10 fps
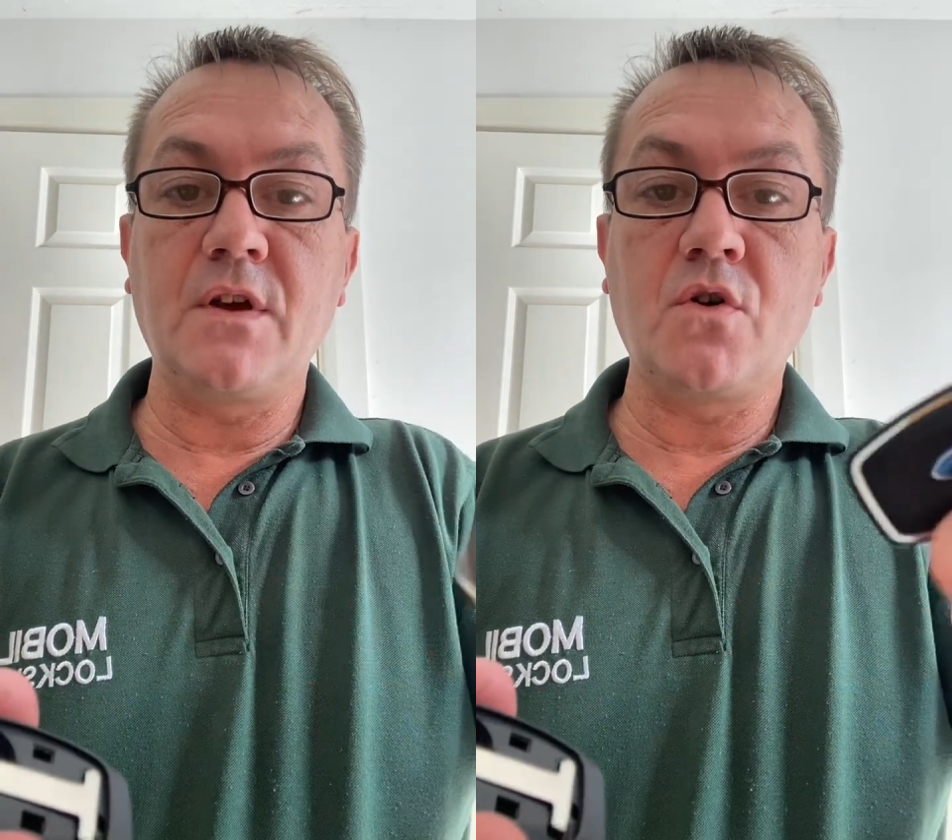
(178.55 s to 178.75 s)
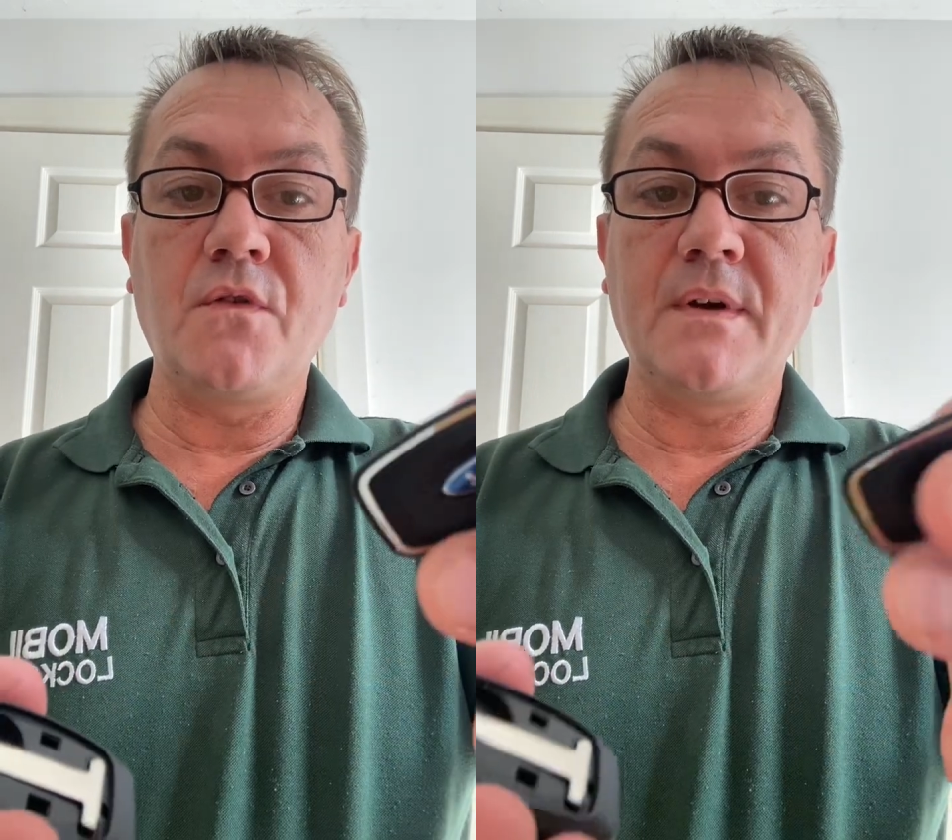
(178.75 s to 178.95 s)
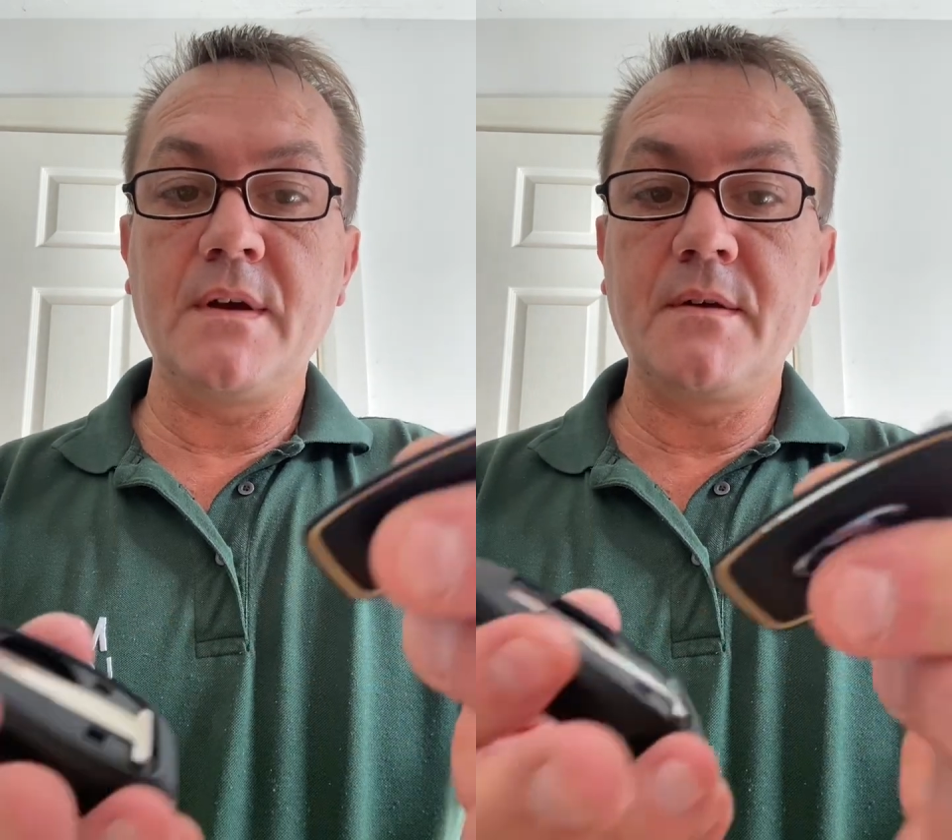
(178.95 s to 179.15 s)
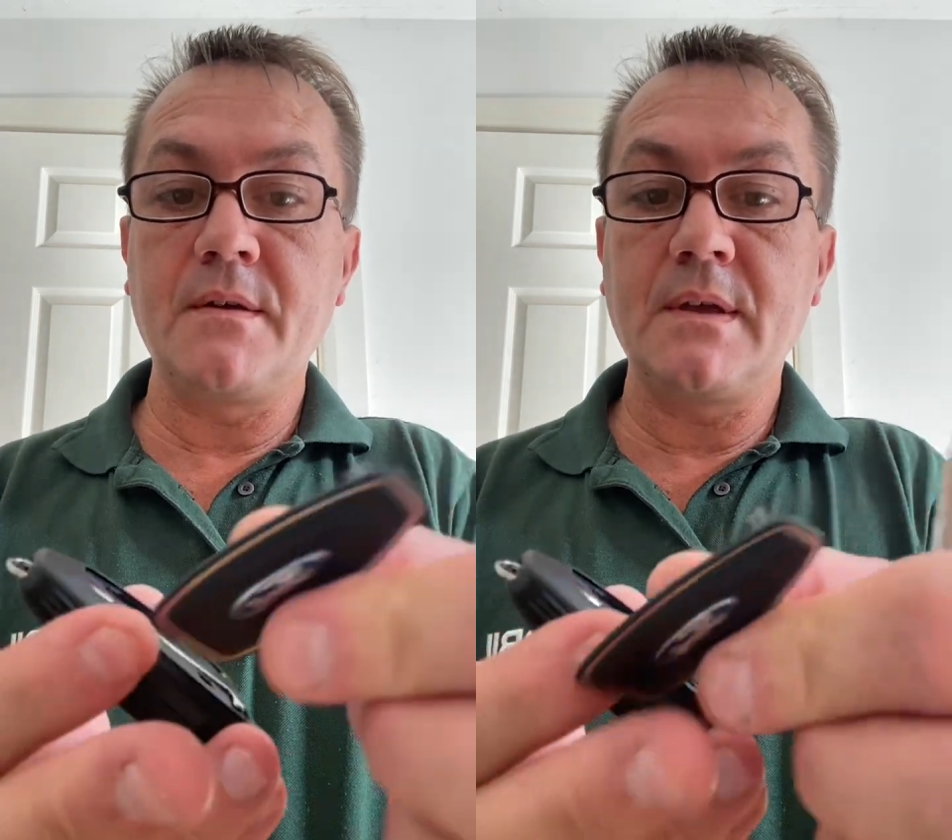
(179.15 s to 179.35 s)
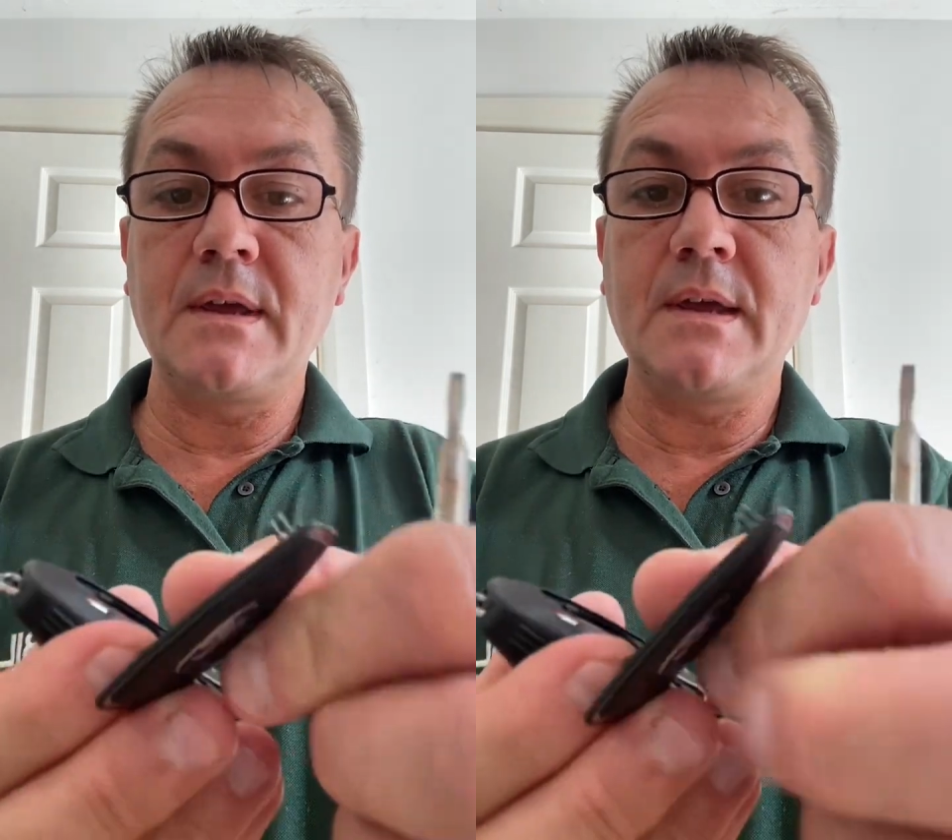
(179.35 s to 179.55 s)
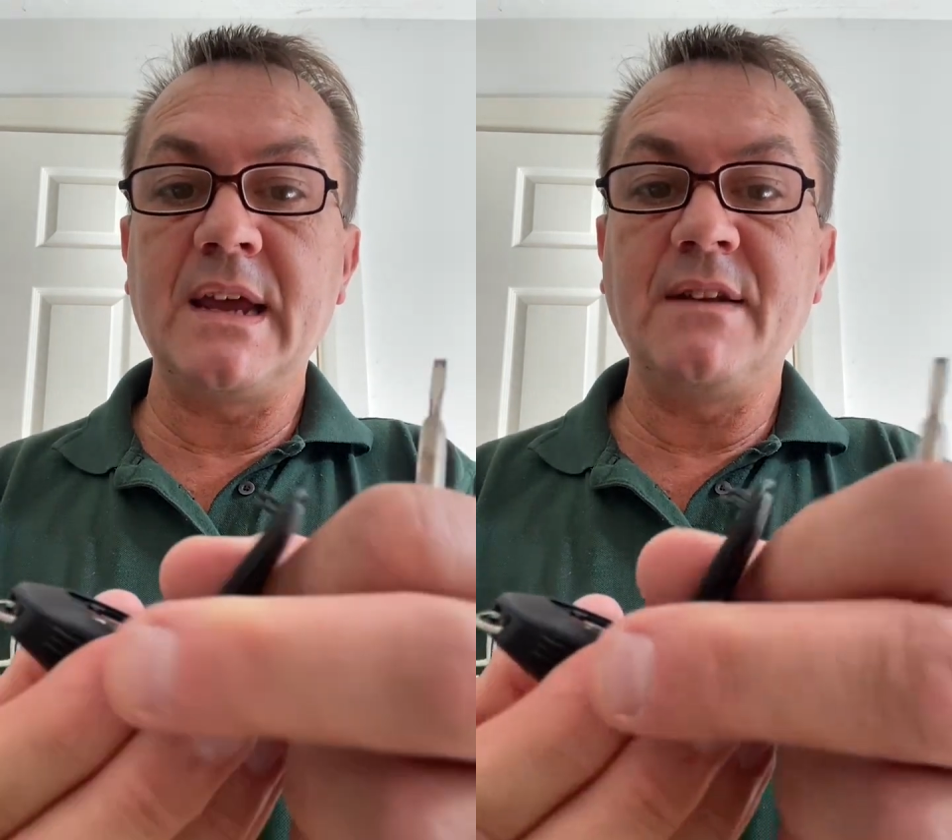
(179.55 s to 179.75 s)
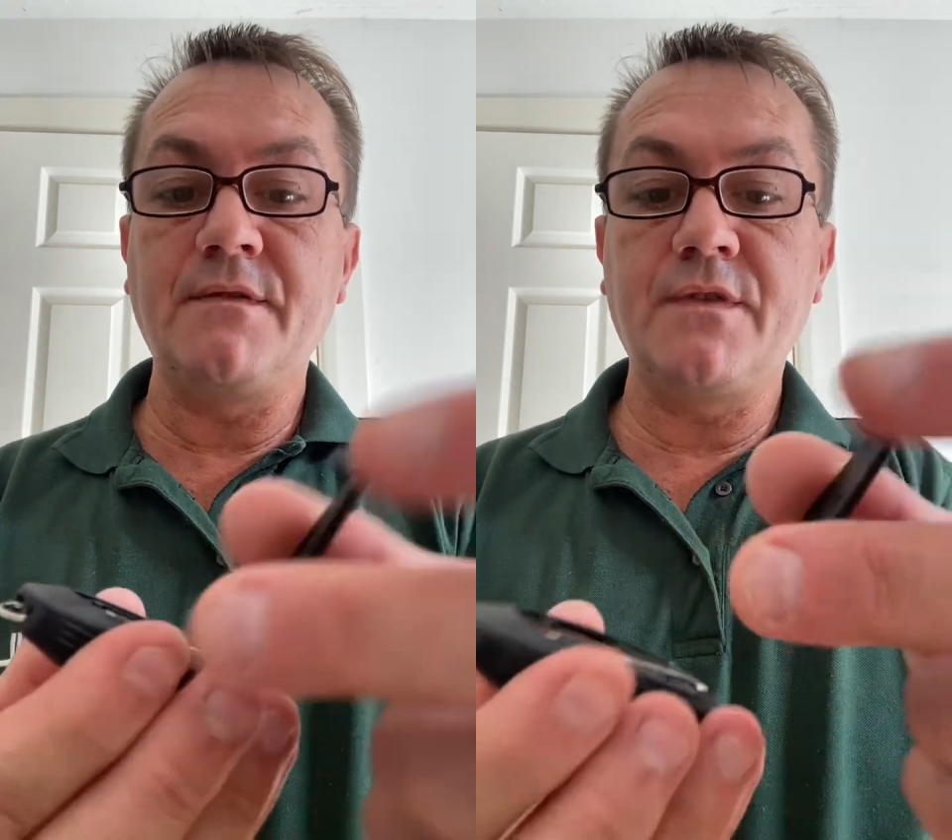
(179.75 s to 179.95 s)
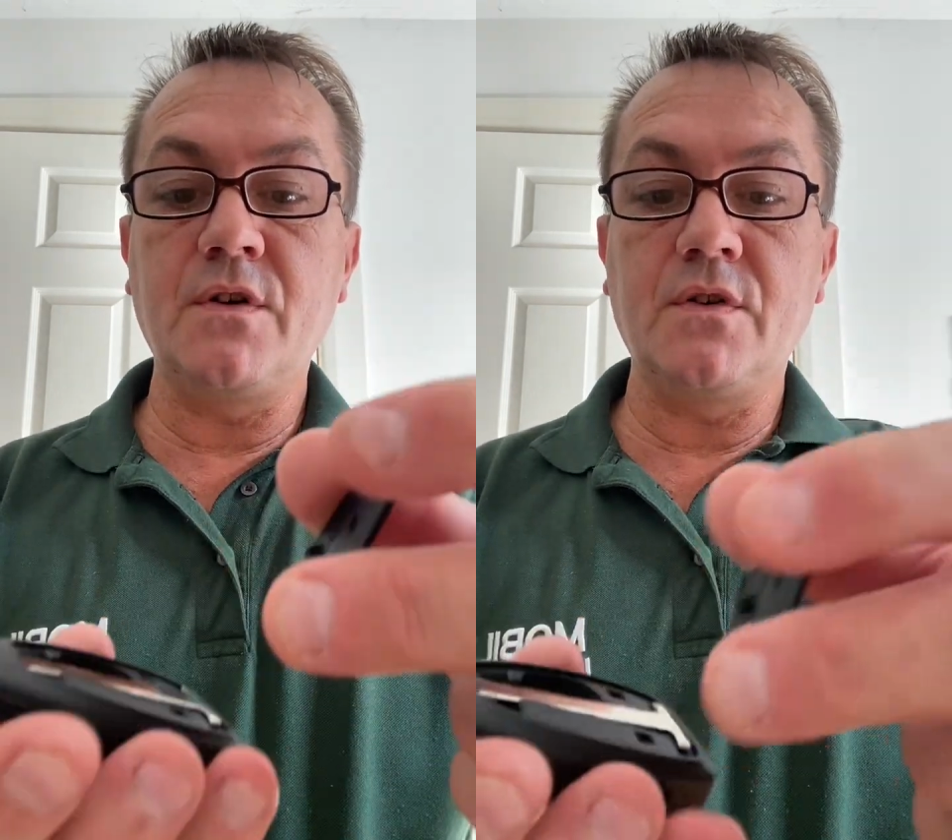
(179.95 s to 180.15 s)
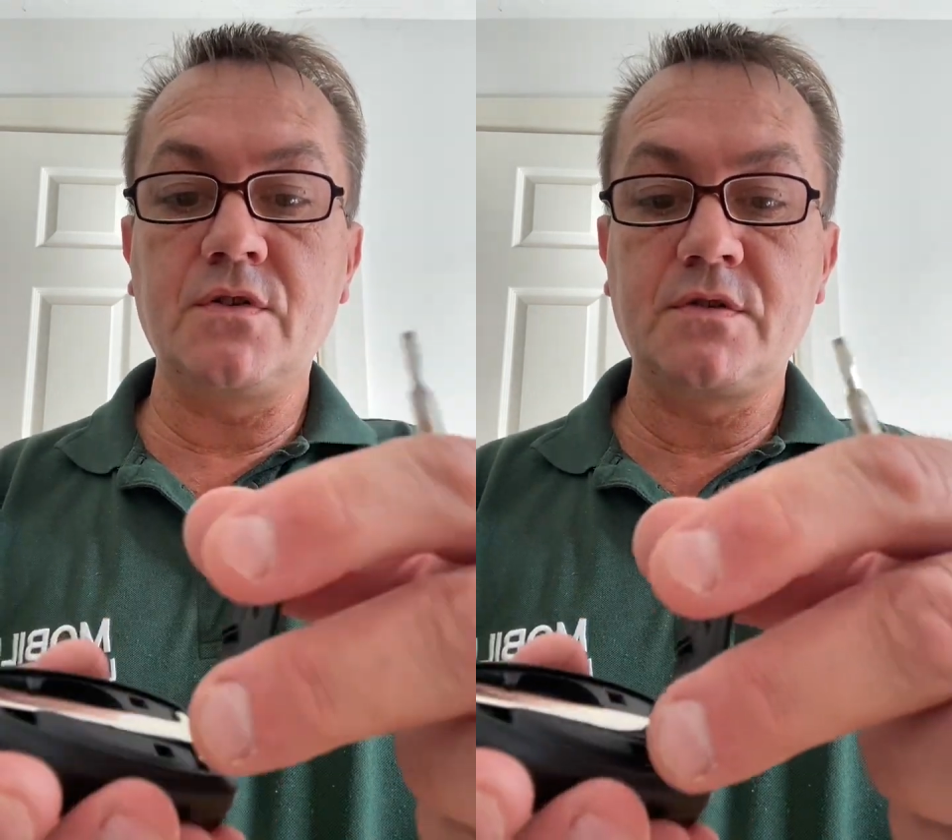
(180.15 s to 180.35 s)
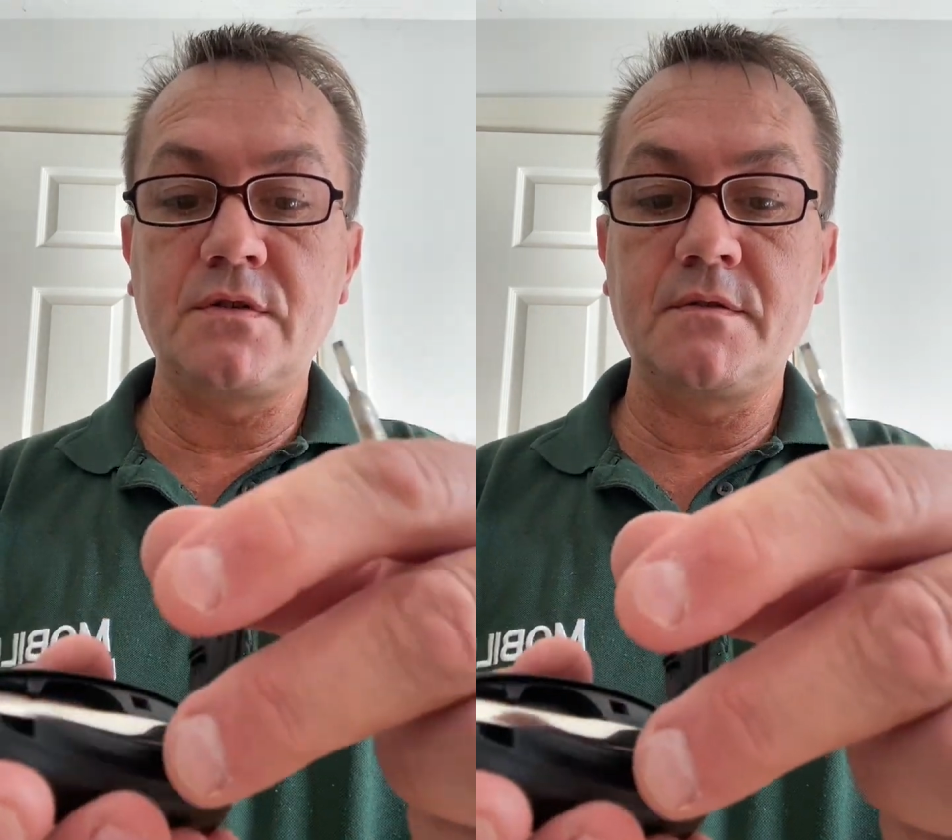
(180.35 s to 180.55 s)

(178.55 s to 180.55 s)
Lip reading: cover in first.